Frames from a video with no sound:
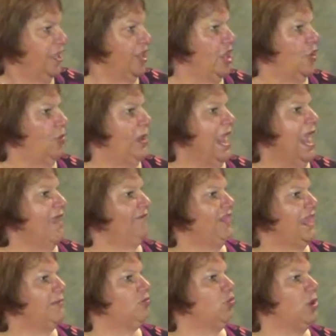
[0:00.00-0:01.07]
You know, we have
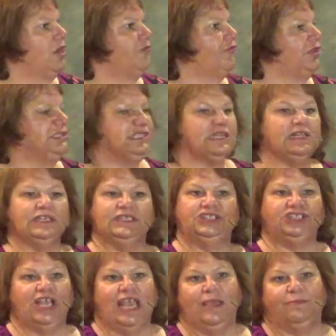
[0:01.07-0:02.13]
that wonderful, it's a
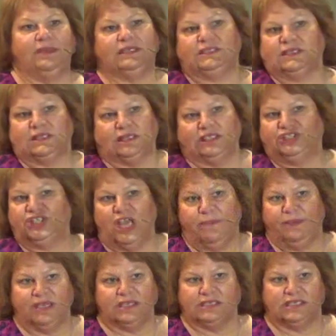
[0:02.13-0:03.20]
cliche, but it's a
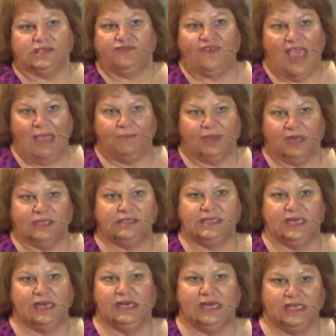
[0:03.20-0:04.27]
cliche because it's fabulous,
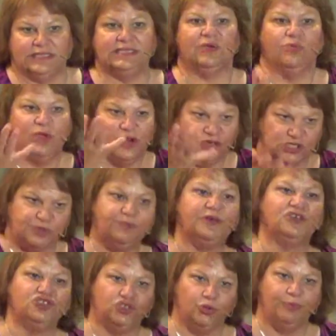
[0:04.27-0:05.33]
and it is that we are
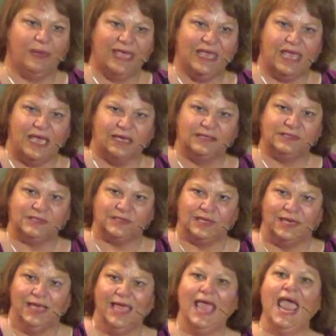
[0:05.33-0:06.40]
spiritual beings
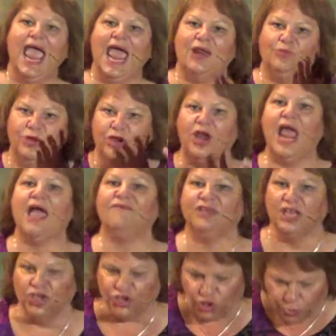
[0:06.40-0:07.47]
and we are having a